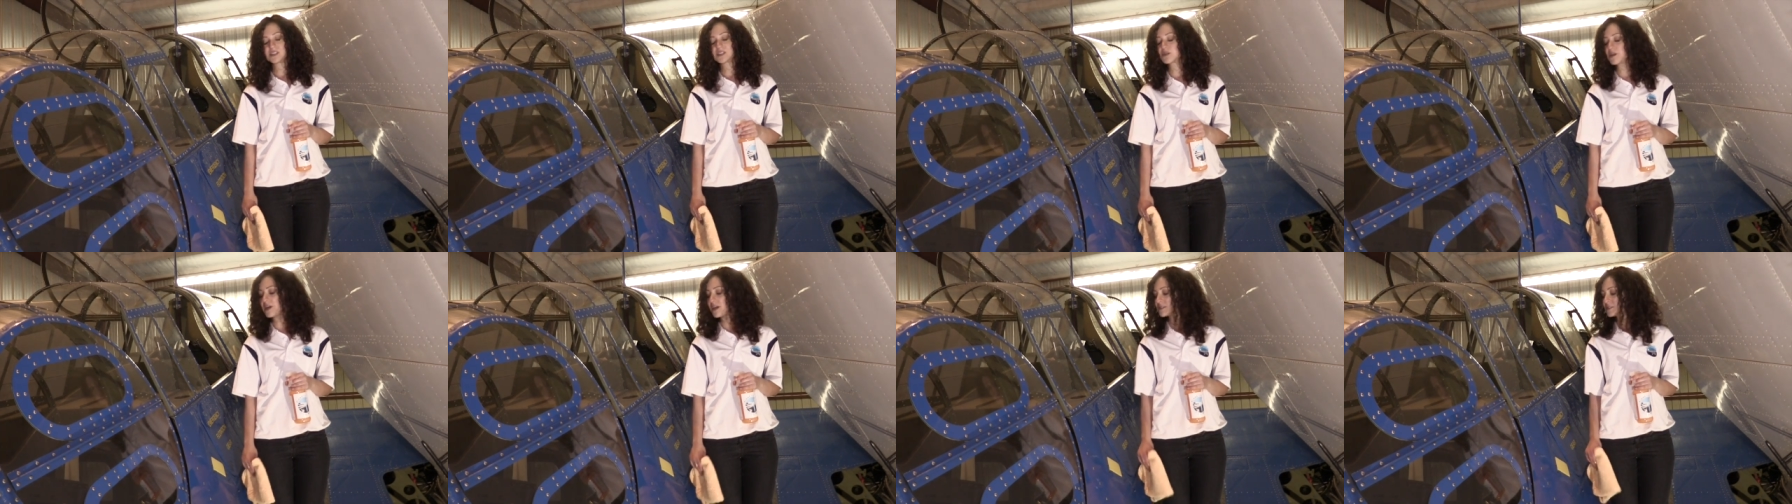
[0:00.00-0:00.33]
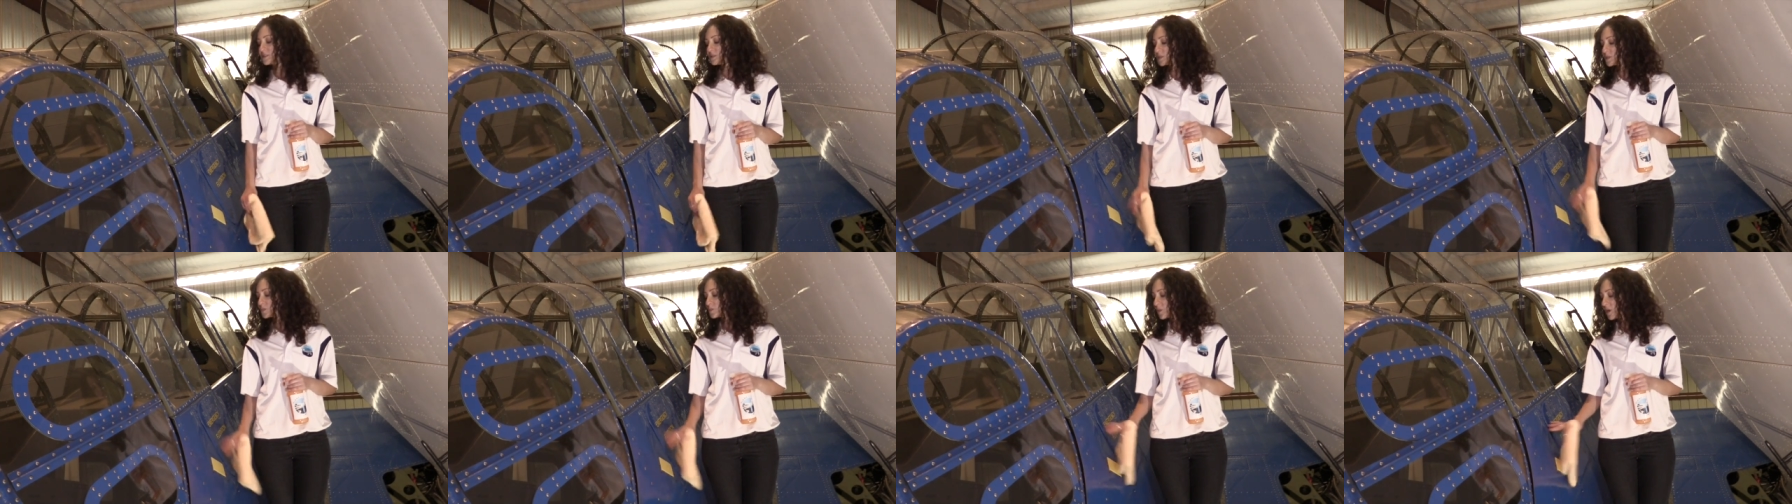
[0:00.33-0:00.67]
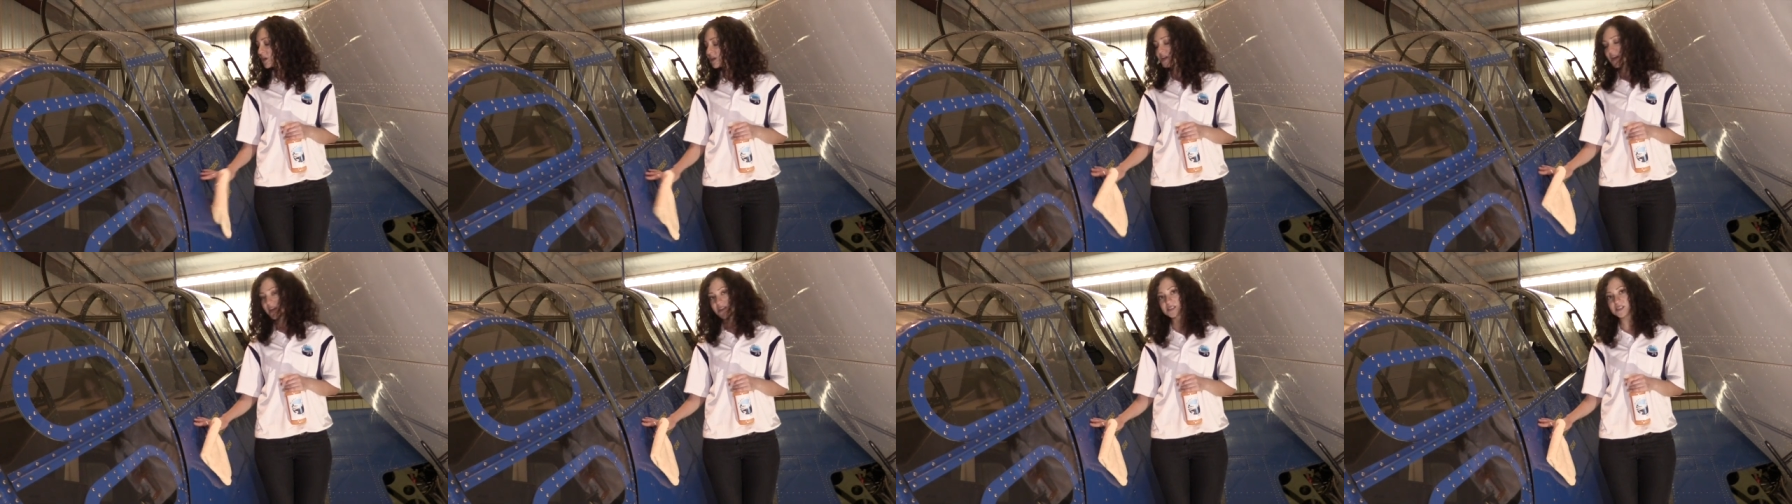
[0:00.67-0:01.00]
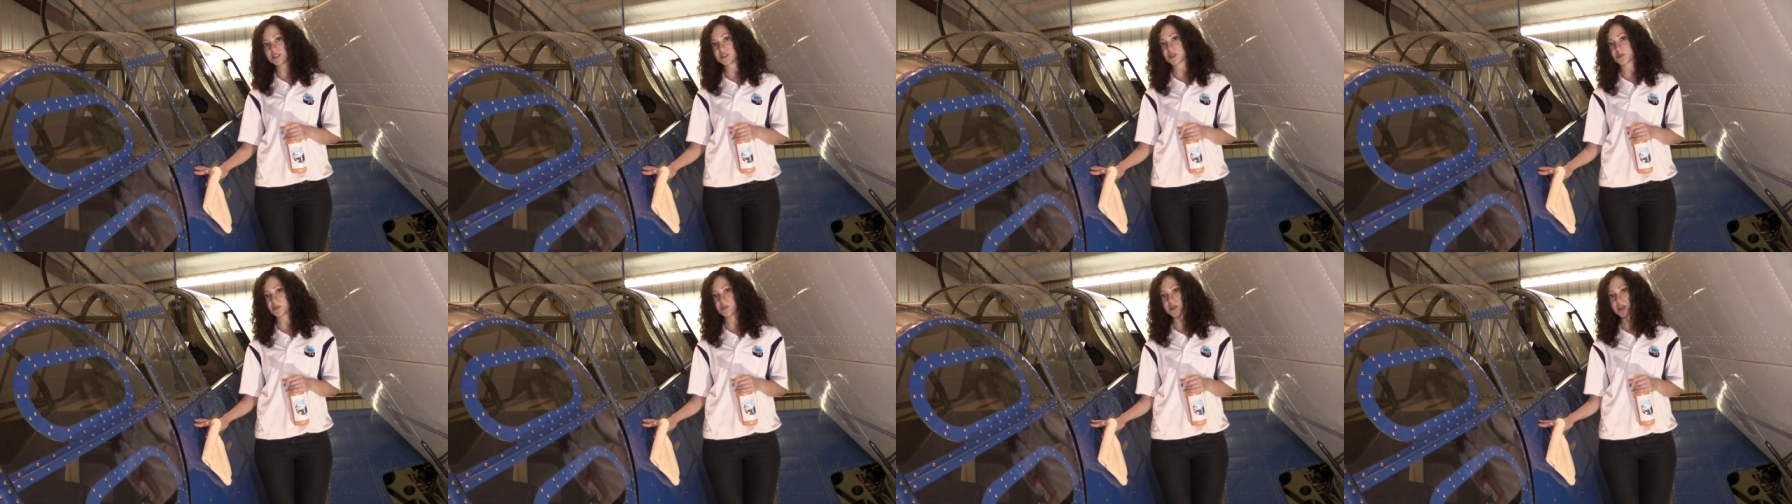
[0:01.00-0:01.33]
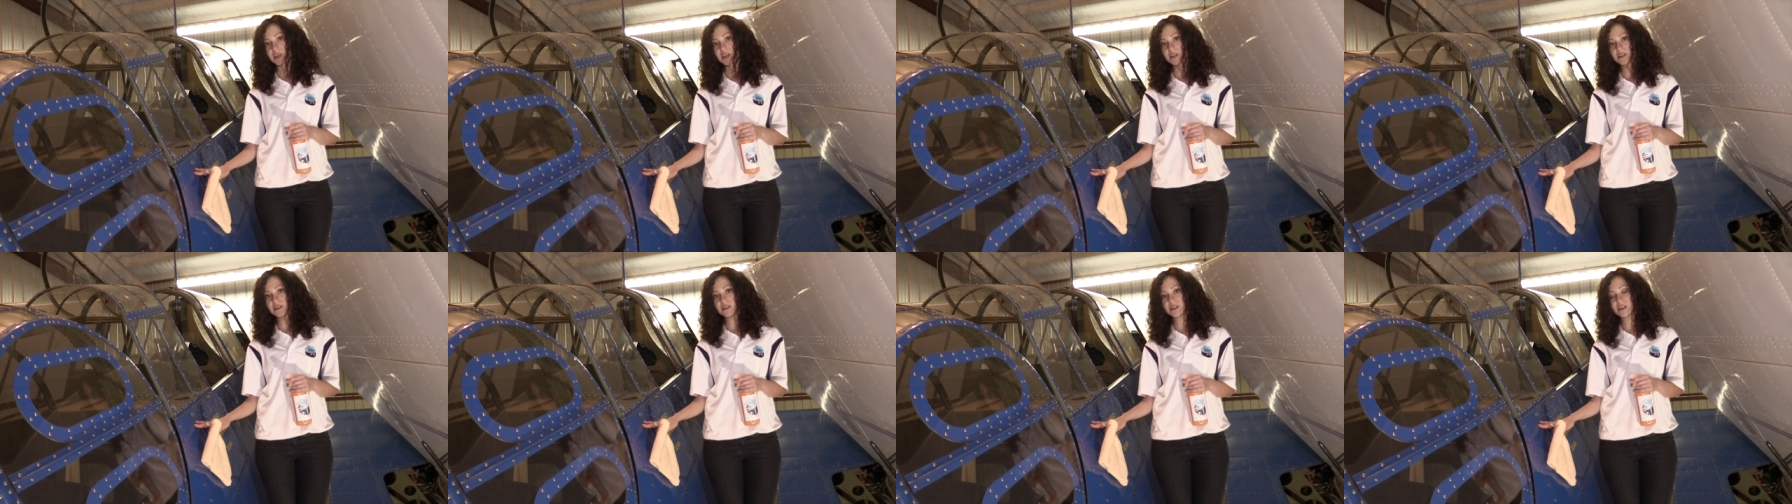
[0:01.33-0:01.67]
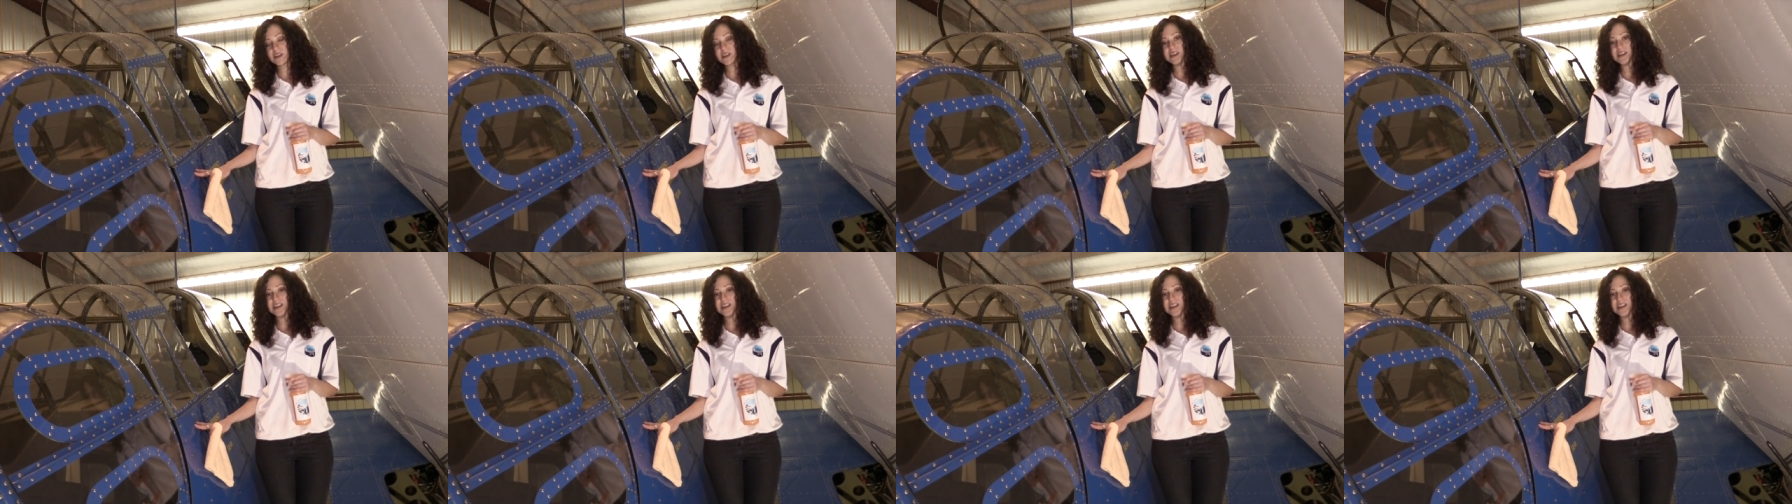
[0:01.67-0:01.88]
so as you spray it onto your plane,